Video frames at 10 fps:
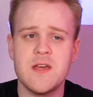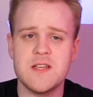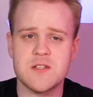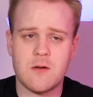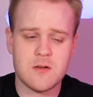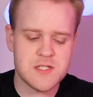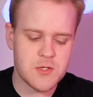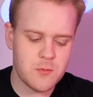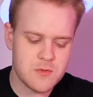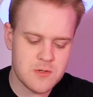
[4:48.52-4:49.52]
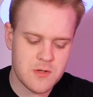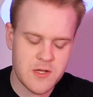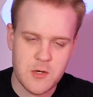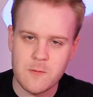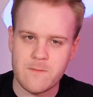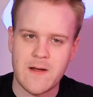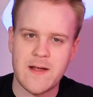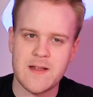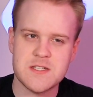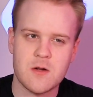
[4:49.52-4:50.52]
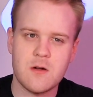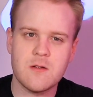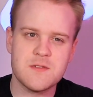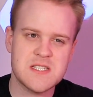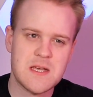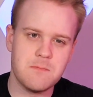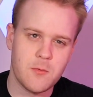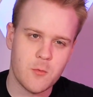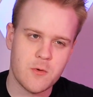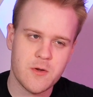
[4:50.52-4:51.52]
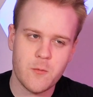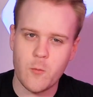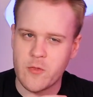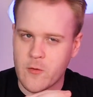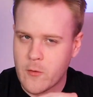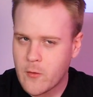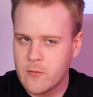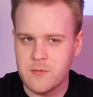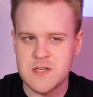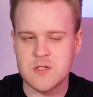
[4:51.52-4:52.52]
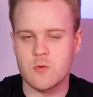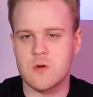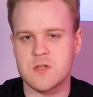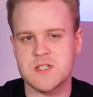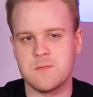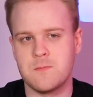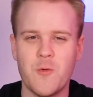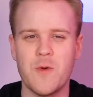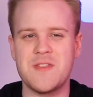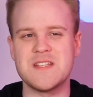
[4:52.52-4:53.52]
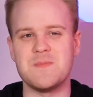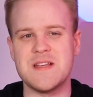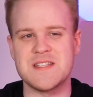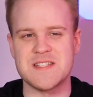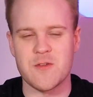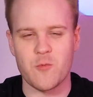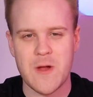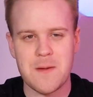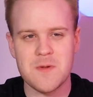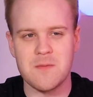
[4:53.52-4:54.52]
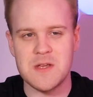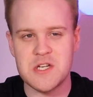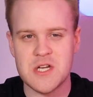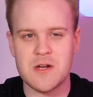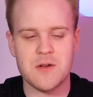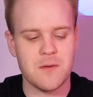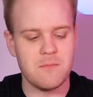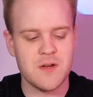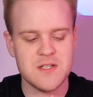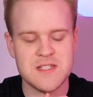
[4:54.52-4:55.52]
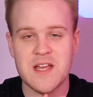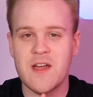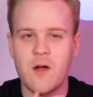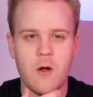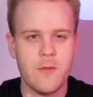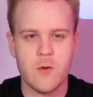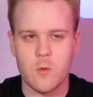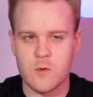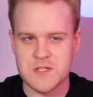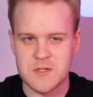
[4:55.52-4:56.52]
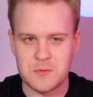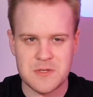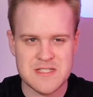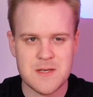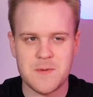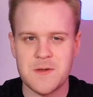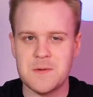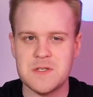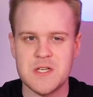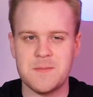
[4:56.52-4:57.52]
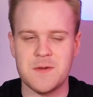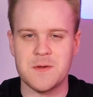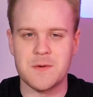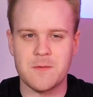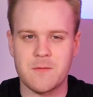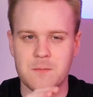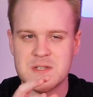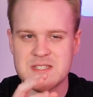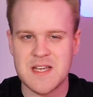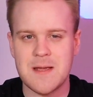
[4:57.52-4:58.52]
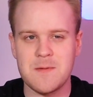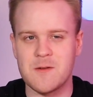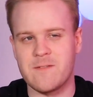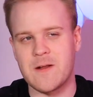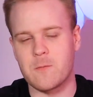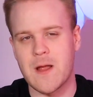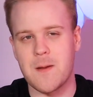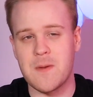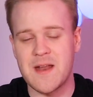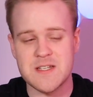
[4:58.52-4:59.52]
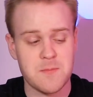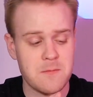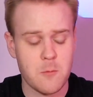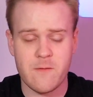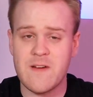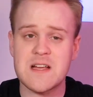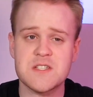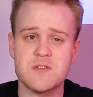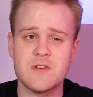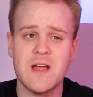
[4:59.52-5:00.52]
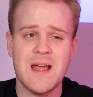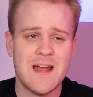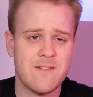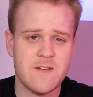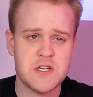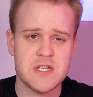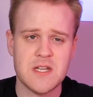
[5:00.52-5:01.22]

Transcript: is also unified. It's all on the same board with all of these cores. What this means is the RAM can be shared amongst all the cores, including CPU and GPU, from the same unified RAM, and it's a bit more faster and efficient